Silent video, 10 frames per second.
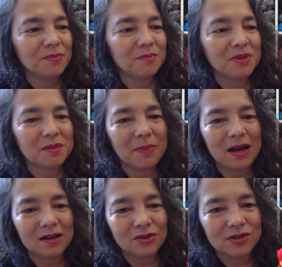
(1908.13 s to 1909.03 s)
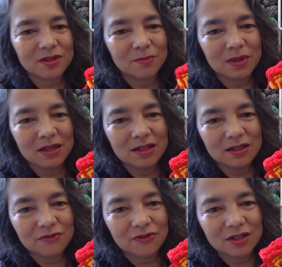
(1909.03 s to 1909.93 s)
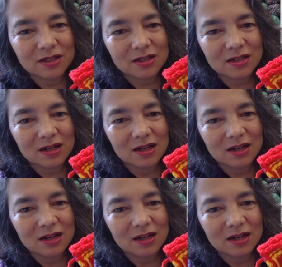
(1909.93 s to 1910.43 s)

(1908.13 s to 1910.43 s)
but the back looks completely different.